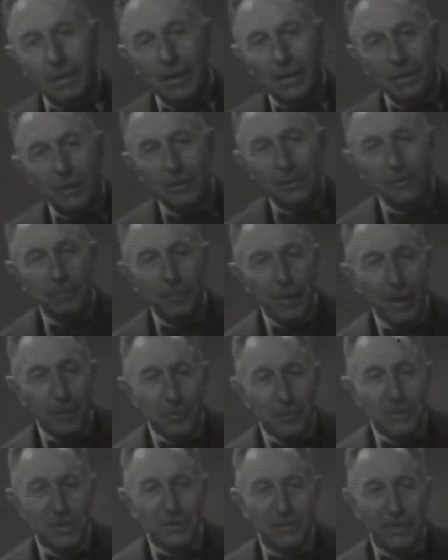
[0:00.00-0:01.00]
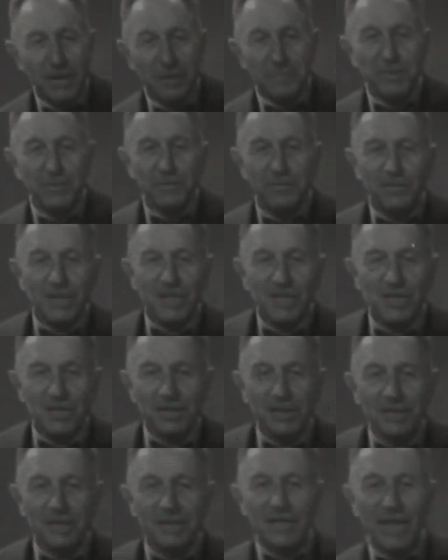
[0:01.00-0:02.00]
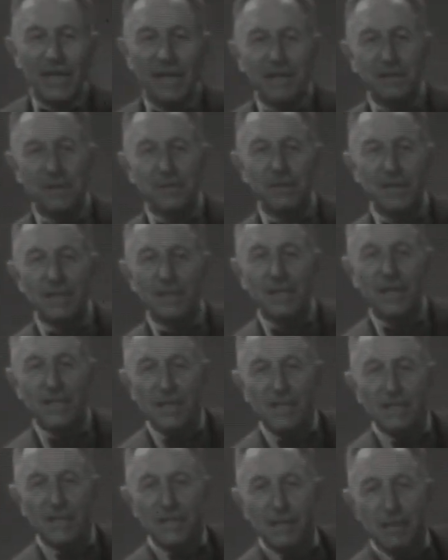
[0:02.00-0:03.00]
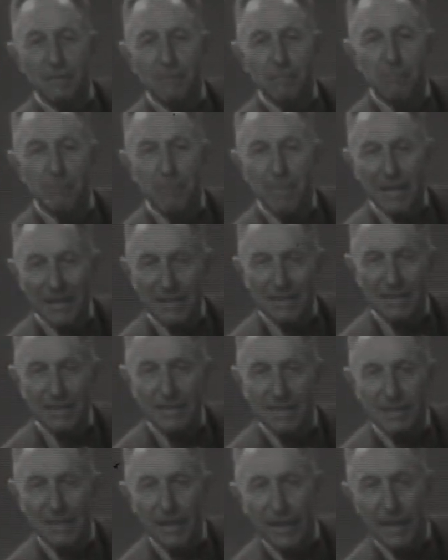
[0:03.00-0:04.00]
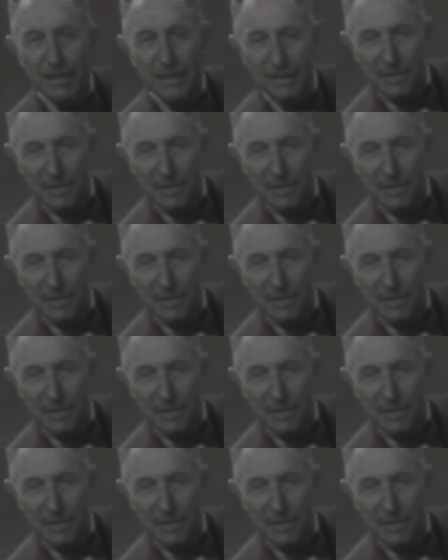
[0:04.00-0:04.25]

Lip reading: Your powers of observation tell you that heat melts ice.